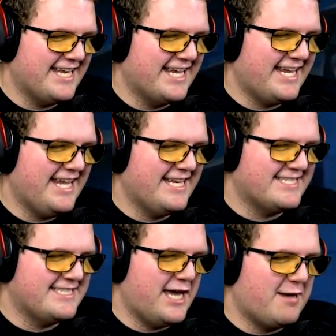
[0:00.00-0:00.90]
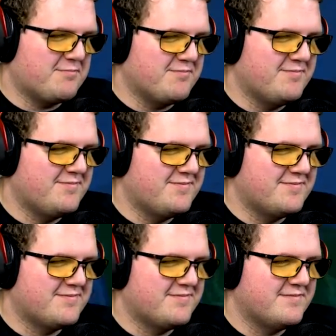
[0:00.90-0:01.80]
I can't stop?
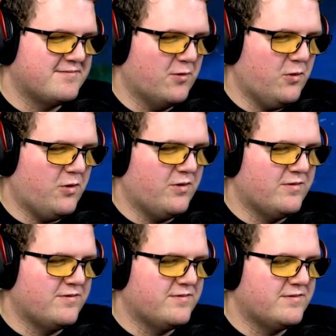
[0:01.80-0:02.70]
Oh.